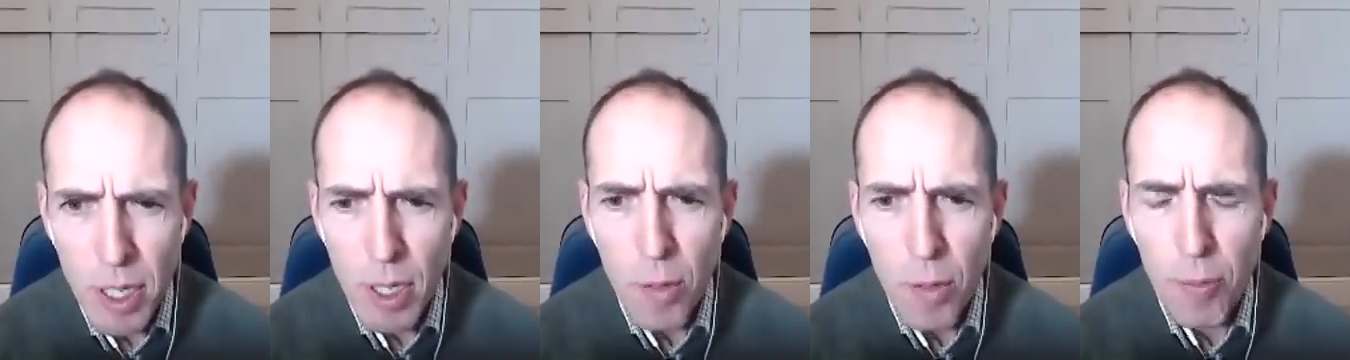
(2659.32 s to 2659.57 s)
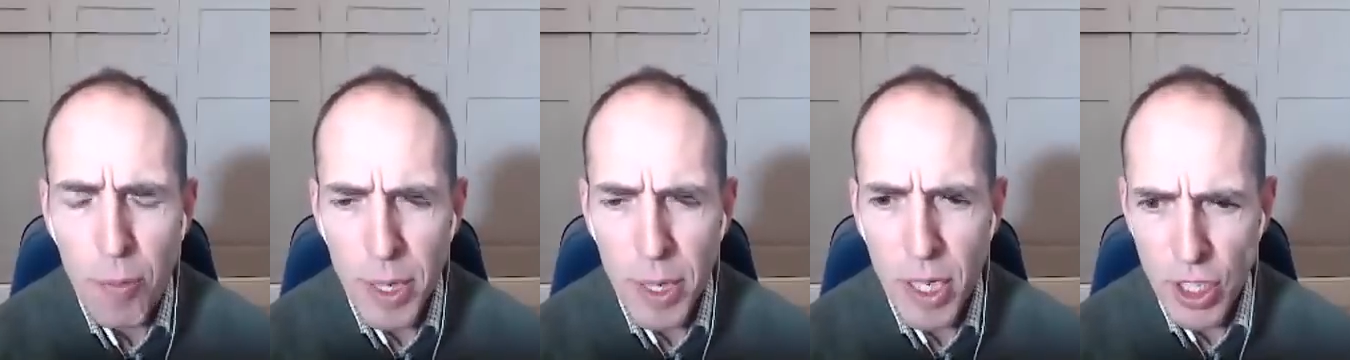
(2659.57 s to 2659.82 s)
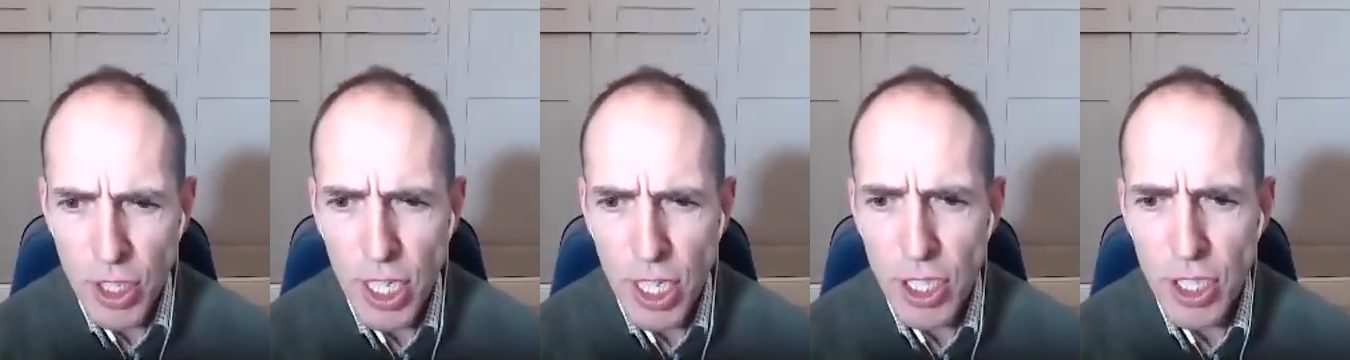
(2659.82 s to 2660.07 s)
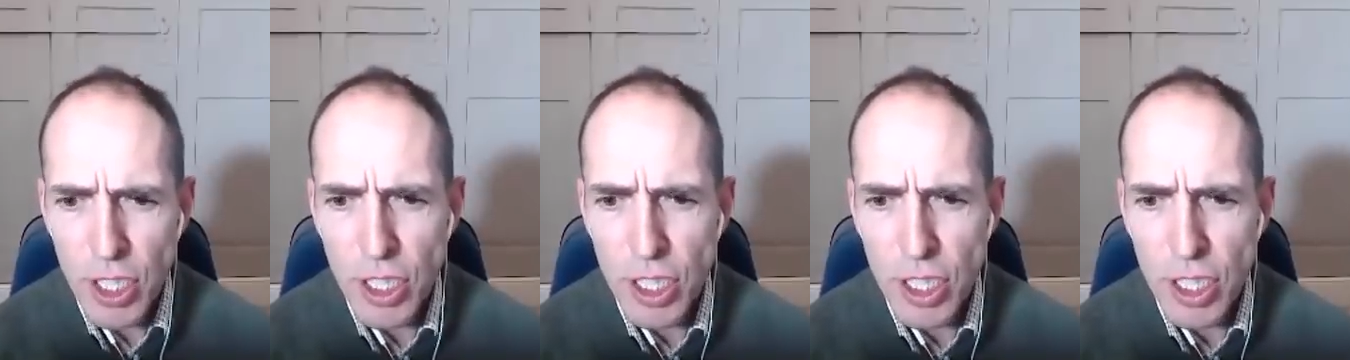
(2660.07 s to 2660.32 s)
because
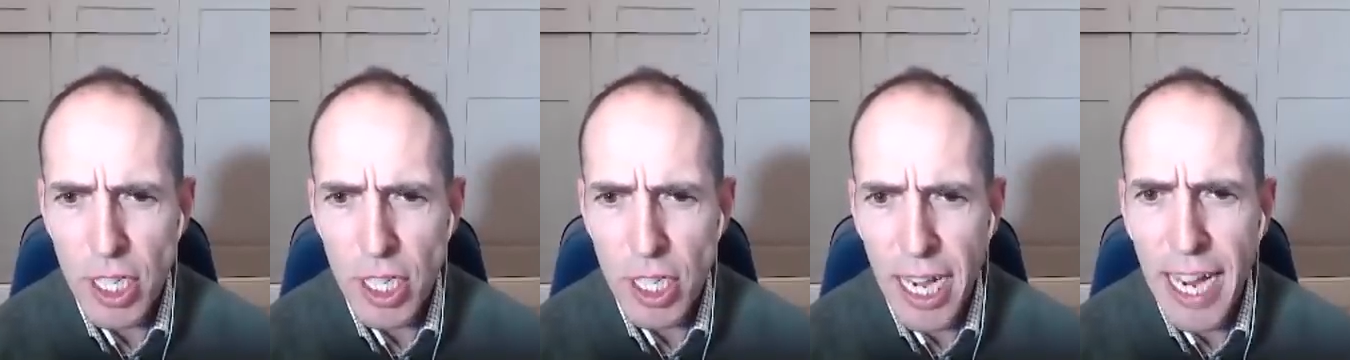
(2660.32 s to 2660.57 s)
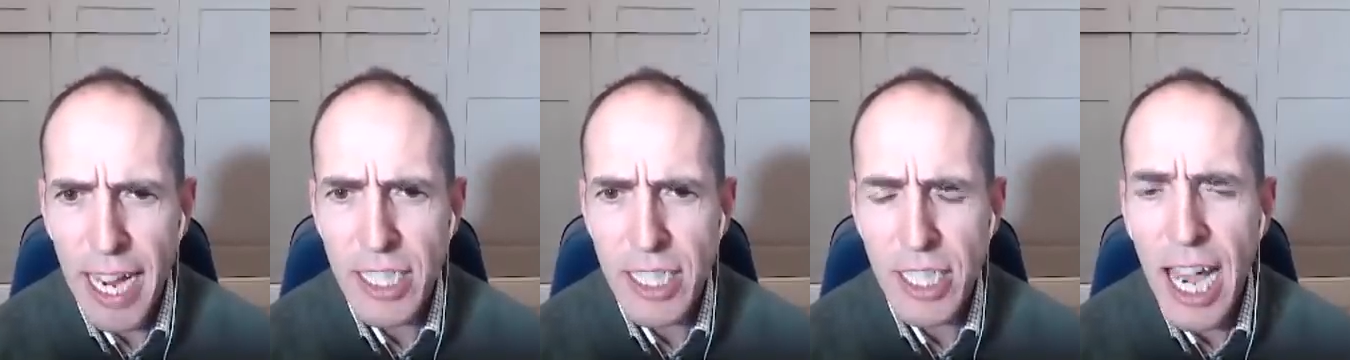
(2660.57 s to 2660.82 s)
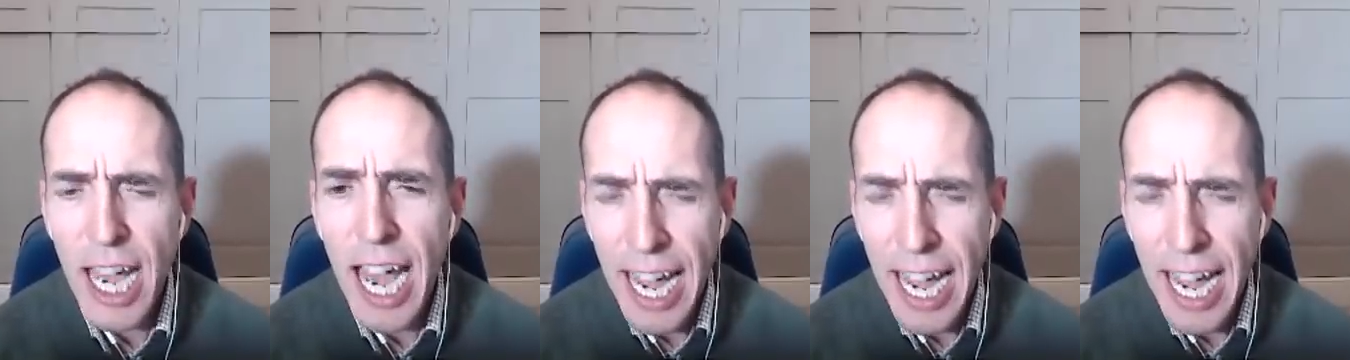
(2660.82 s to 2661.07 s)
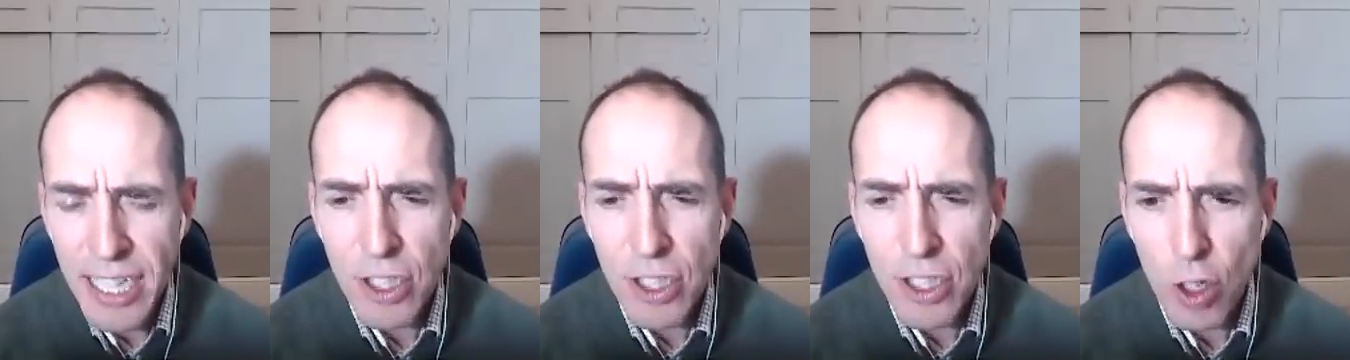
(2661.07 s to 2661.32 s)
it's a
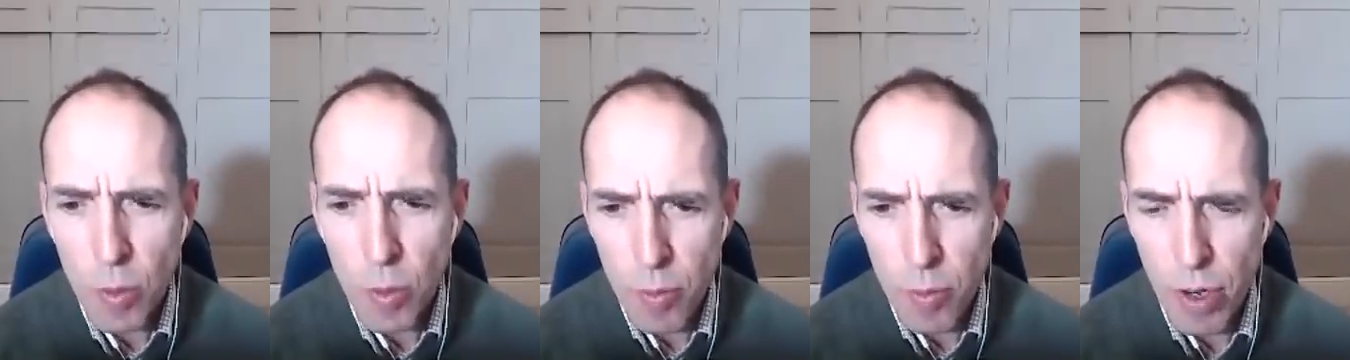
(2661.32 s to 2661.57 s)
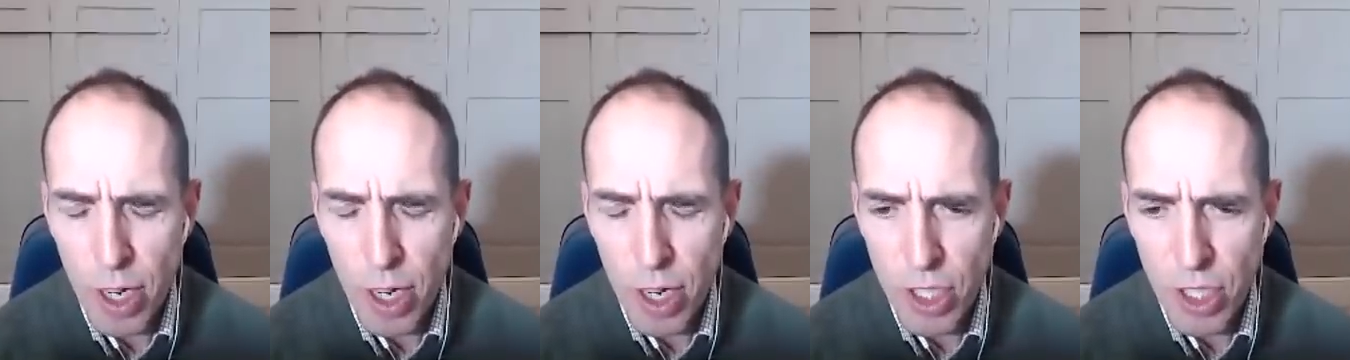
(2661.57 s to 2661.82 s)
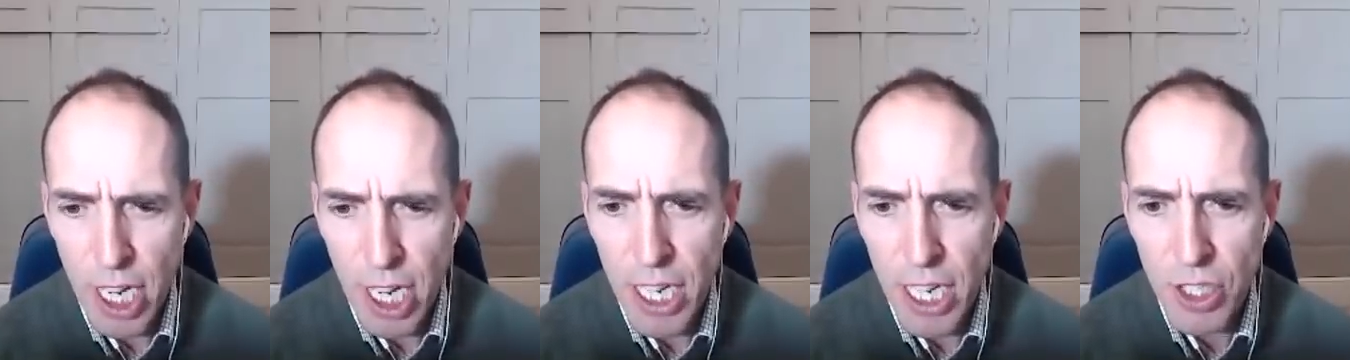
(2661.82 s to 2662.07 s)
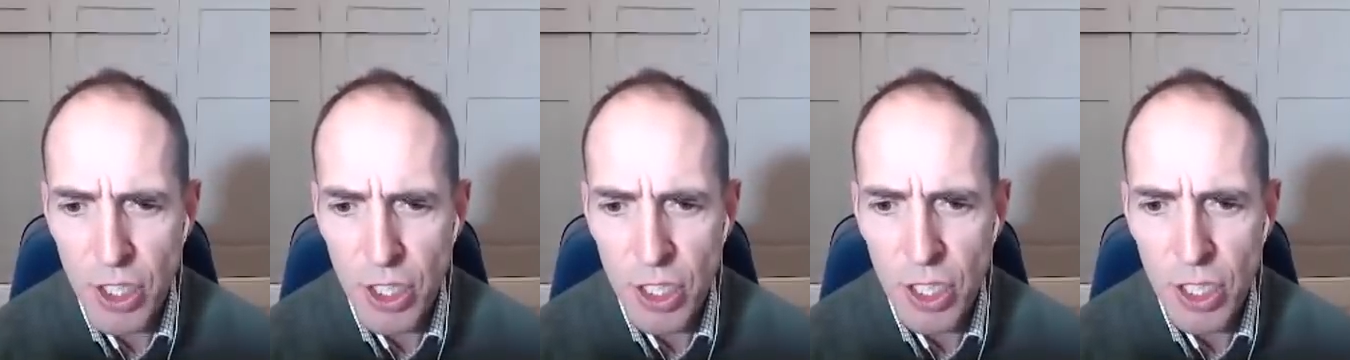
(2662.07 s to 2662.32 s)
hands-on
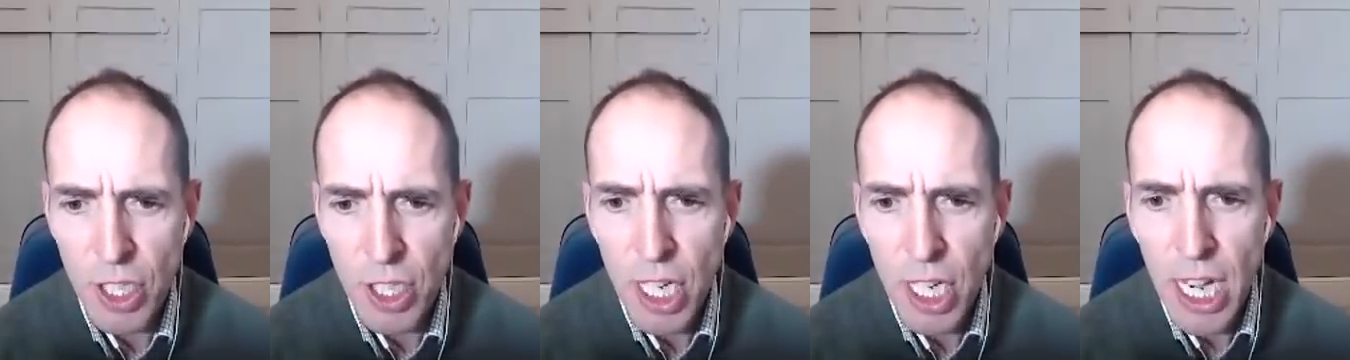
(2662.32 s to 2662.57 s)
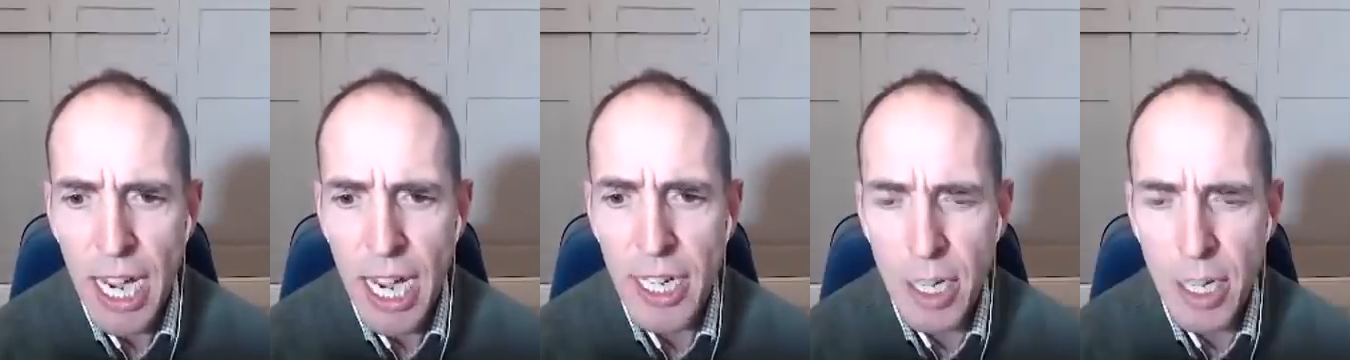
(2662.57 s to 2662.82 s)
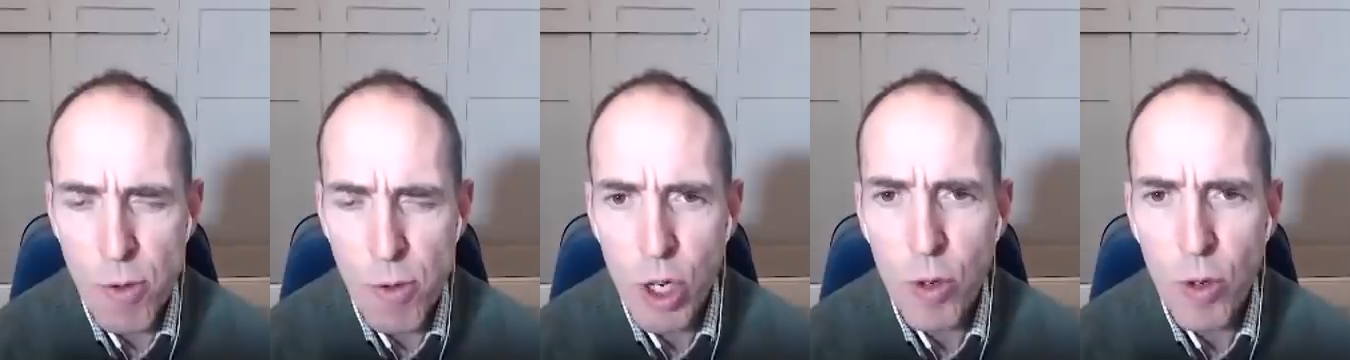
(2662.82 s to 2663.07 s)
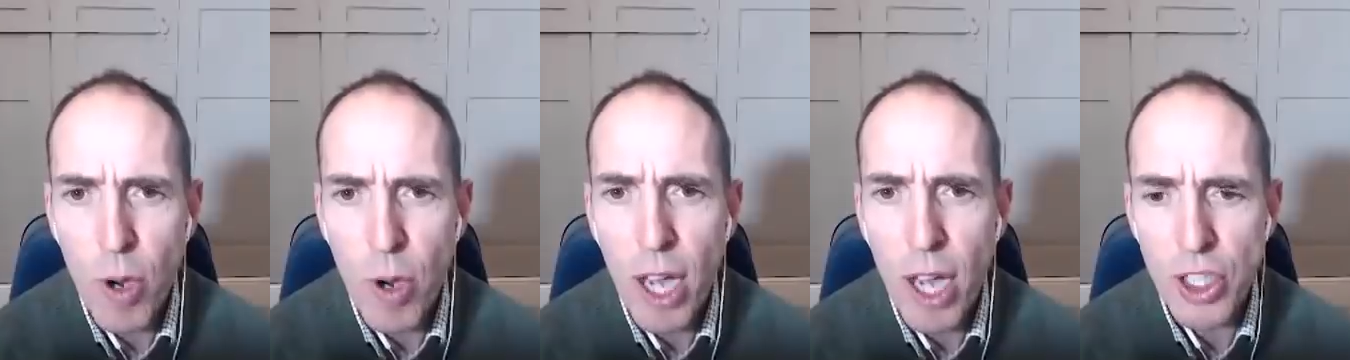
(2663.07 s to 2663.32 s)
process and it
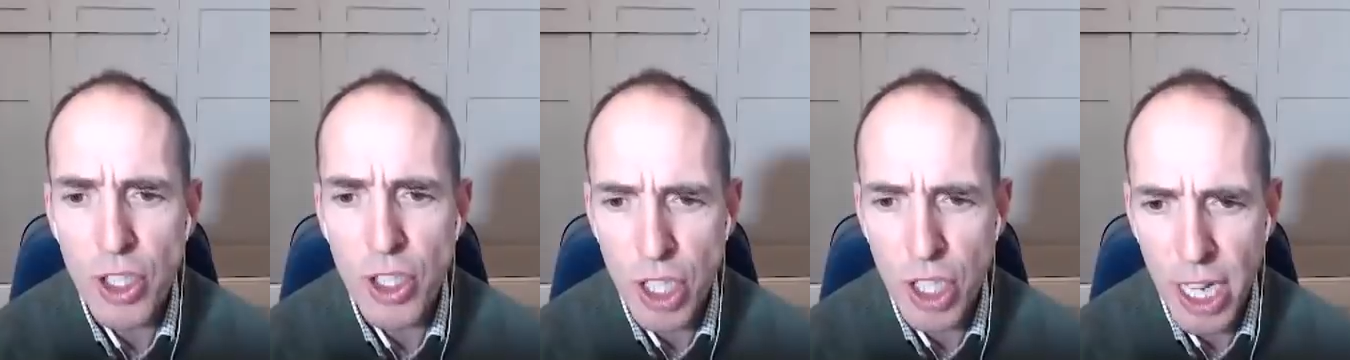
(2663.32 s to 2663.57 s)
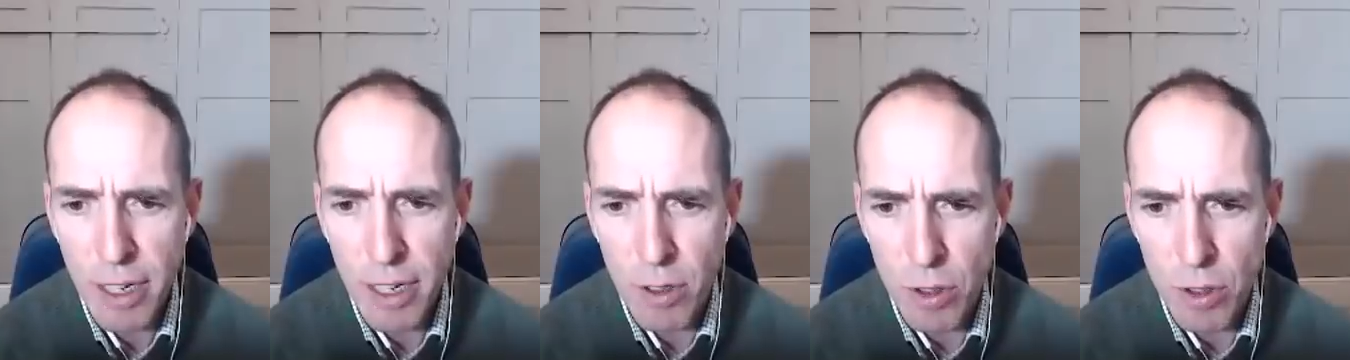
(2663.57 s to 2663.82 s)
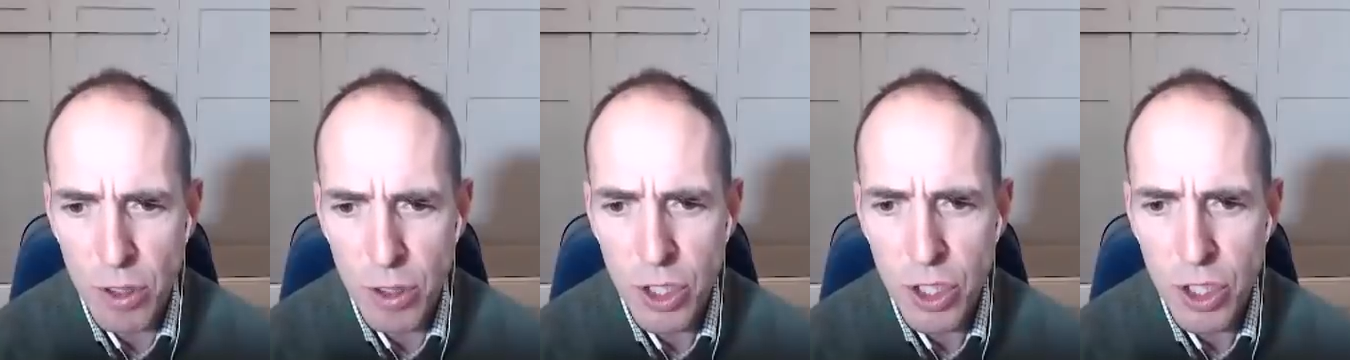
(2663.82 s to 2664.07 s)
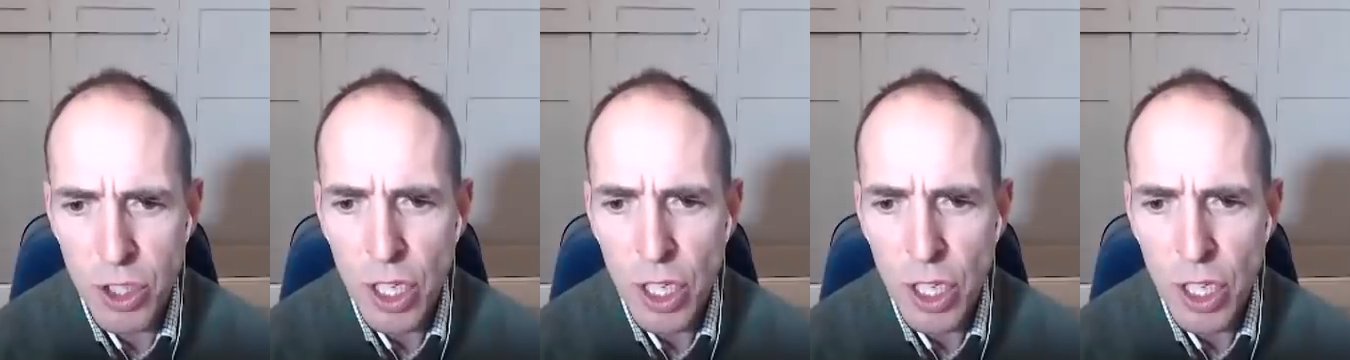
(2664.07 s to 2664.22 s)
requires skills.